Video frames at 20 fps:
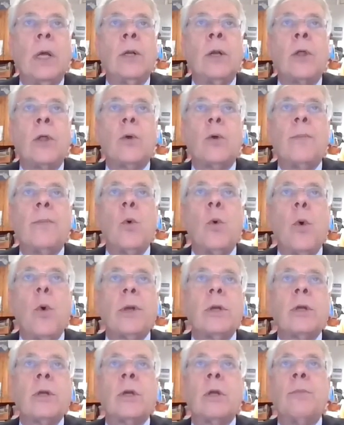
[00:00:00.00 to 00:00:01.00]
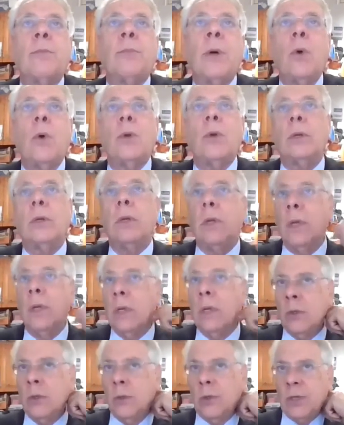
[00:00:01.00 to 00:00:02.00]
Another important component
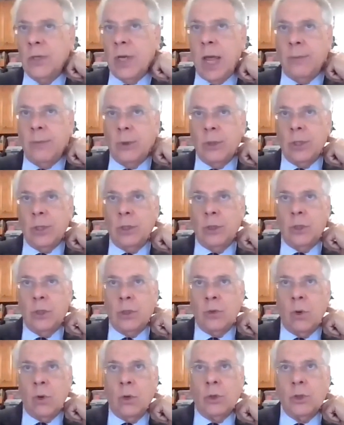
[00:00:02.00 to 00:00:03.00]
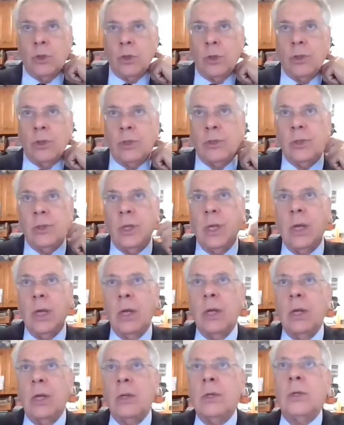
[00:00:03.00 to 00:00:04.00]
to establishing strong churches
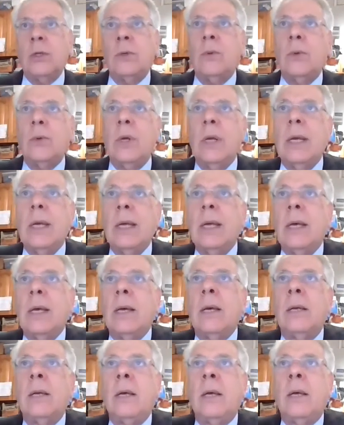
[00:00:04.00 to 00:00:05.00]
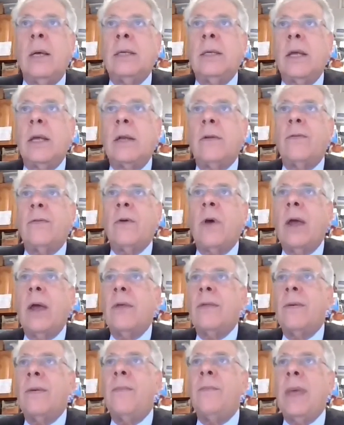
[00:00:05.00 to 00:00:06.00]
to
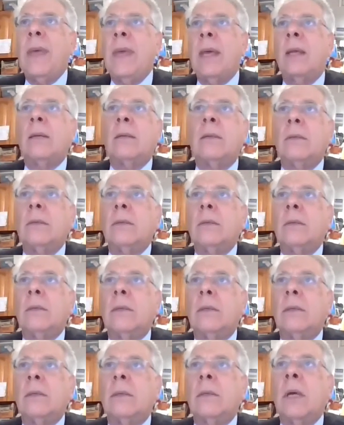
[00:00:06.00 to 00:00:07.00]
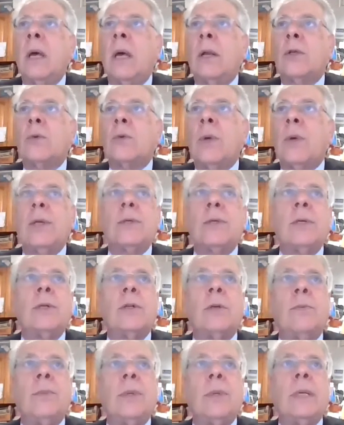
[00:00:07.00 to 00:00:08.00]
identify the men God is raising
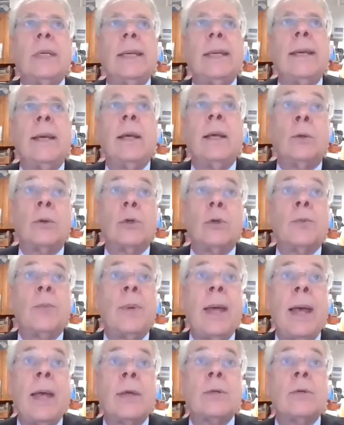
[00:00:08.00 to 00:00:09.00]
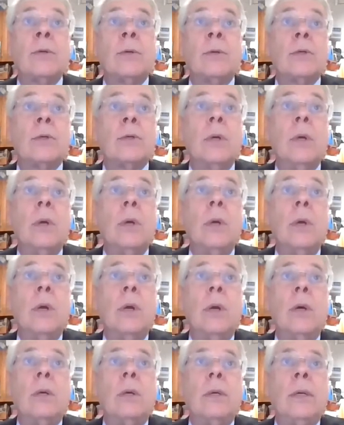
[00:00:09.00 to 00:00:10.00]
to be elders, pastors
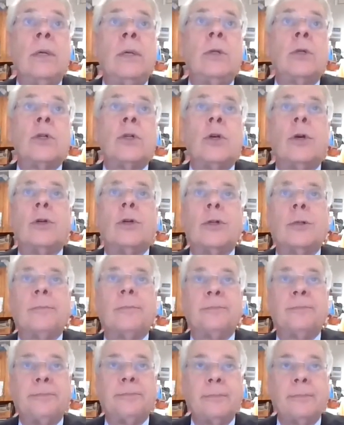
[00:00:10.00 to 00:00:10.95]
in the church.